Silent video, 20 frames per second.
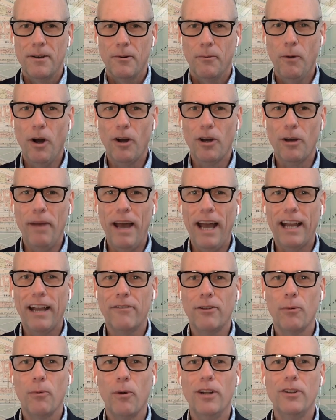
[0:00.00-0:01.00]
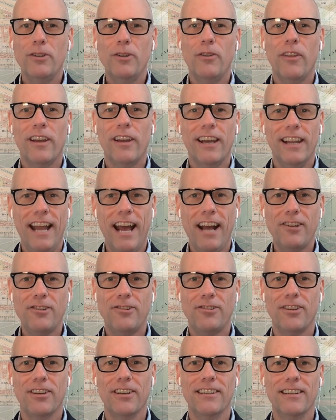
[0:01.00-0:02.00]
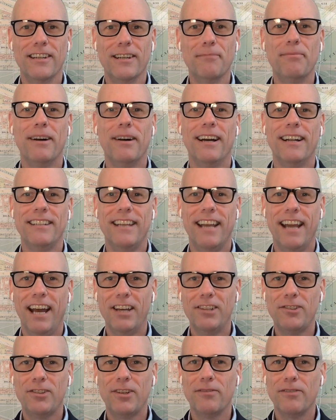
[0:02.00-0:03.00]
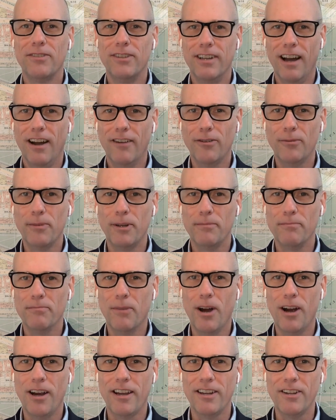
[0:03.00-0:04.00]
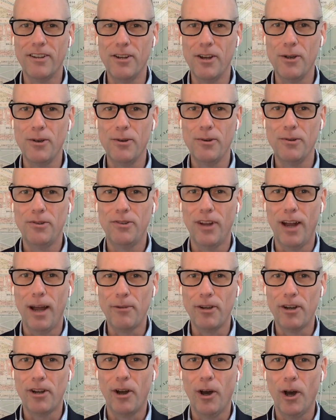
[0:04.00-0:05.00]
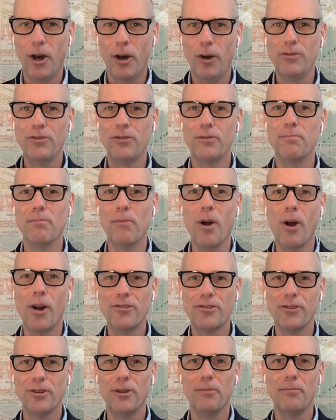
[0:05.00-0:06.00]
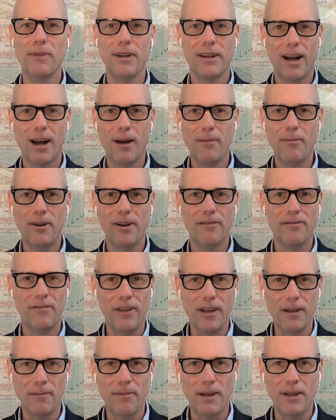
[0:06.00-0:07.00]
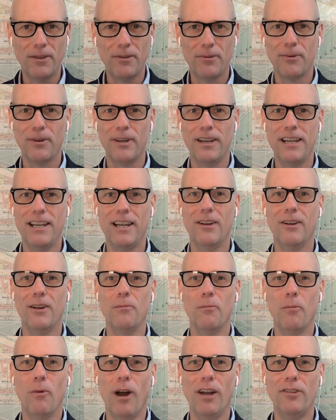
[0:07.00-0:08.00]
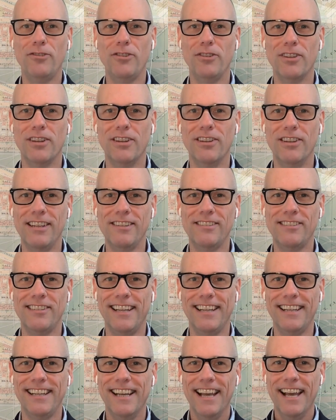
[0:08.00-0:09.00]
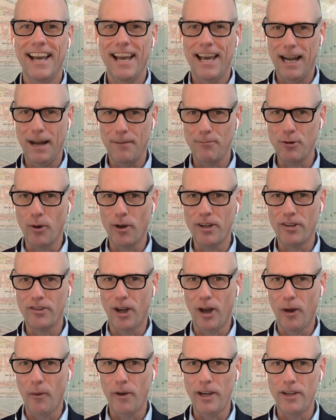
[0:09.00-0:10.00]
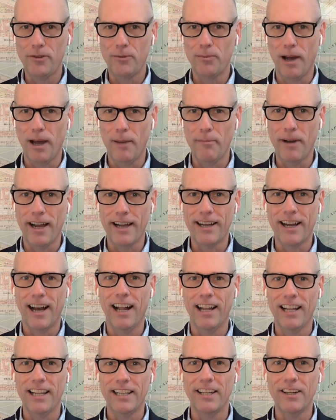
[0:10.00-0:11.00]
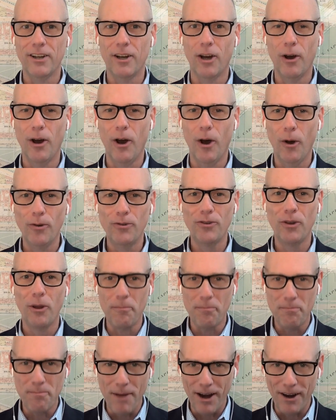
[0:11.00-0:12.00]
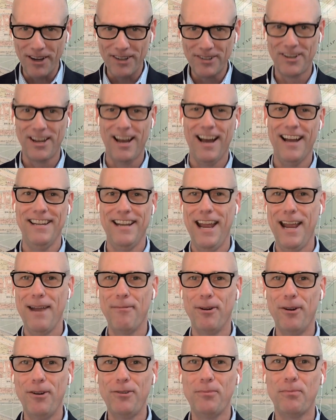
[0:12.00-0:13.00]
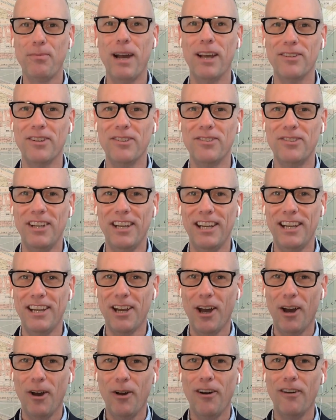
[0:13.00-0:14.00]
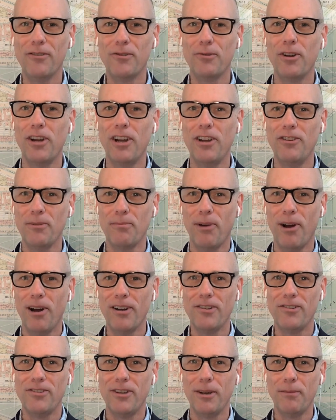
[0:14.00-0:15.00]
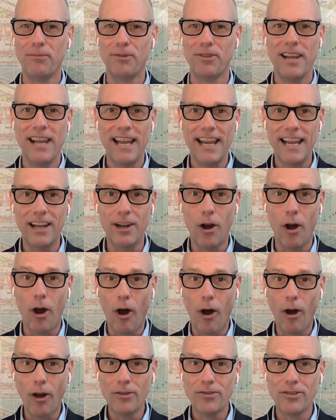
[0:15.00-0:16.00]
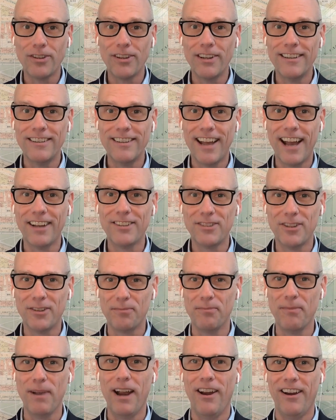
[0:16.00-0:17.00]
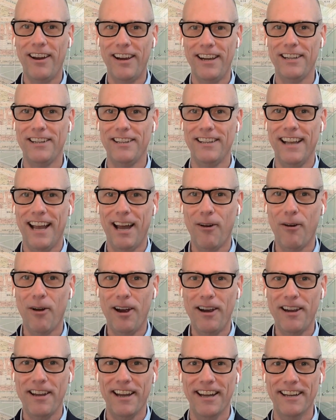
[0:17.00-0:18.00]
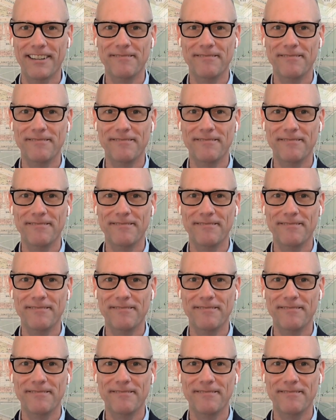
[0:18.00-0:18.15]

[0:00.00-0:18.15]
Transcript: Welcome back, everyone, to The Connection, a podcast of government market news. I'm your co-host, Marshall Macomber of Think B3 here in Washington, D.C., and I'm joined, as always, by my colleague and co-host, Mary Scott Nabers, President and CEO of Strategic Partnerships in Austin, Texas. Mary, how are you?